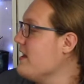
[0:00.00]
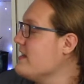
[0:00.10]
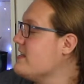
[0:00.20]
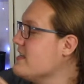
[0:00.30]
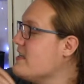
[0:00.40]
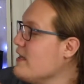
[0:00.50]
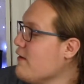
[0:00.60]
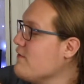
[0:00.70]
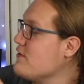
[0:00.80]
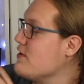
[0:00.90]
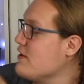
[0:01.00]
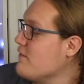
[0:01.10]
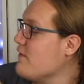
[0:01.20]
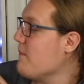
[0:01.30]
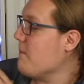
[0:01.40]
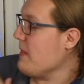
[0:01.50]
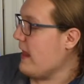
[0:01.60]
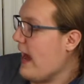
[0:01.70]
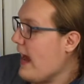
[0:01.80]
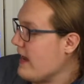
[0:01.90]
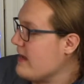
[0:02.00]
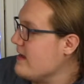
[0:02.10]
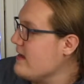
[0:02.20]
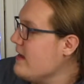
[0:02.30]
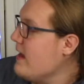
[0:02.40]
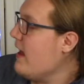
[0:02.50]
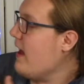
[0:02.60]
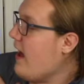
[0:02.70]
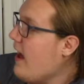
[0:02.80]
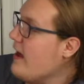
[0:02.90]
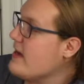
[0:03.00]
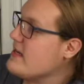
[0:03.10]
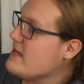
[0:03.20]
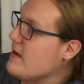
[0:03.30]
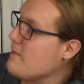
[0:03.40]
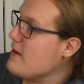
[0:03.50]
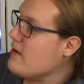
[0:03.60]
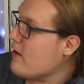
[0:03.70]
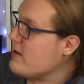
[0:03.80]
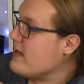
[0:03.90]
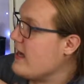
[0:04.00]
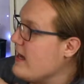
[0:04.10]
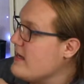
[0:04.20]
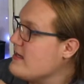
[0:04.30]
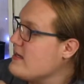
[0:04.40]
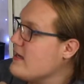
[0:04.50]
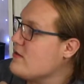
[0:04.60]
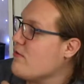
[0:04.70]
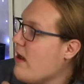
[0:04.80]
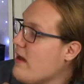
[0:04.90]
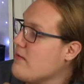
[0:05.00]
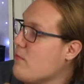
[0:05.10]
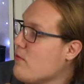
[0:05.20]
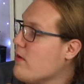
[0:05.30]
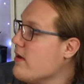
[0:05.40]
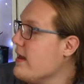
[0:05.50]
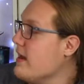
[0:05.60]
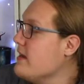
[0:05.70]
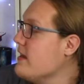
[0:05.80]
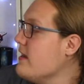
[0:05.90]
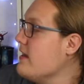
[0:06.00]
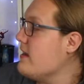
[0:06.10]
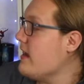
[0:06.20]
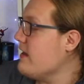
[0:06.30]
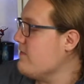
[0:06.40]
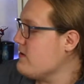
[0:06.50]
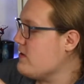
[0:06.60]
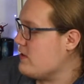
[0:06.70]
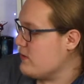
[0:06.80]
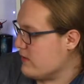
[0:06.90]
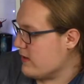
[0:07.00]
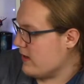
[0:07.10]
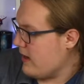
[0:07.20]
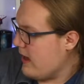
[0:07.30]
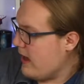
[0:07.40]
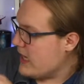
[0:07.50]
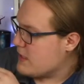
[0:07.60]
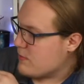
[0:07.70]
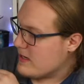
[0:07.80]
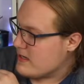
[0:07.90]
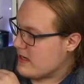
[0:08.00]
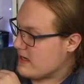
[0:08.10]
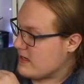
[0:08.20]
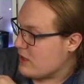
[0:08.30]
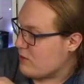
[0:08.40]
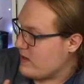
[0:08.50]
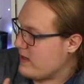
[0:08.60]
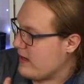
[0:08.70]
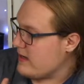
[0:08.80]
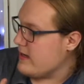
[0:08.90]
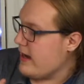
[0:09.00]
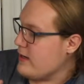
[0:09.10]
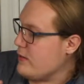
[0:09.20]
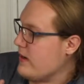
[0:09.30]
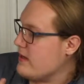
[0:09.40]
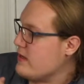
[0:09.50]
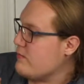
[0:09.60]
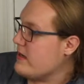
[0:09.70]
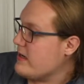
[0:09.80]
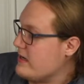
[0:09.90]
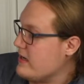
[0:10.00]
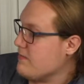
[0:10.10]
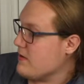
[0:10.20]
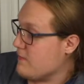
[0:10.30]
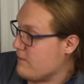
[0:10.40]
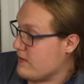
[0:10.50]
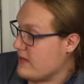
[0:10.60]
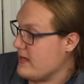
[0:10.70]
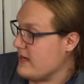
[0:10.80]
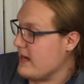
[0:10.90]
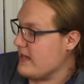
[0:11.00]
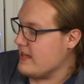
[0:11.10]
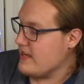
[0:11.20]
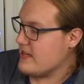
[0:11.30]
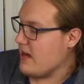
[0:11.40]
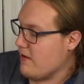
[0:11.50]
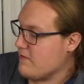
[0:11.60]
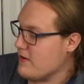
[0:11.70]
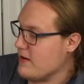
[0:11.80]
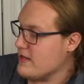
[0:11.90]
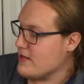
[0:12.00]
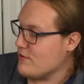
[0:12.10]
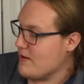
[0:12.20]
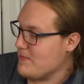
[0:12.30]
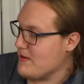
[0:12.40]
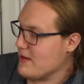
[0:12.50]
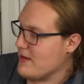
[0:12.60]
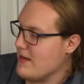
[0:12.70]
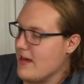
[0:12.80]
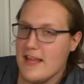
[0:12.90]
It's a Silver Surfer Black. It is done by Donny Cates, Tradd Moore, and Dave Stewart. It's priced at $3.99 US and rated T+ for teen. And this cover is cryptic.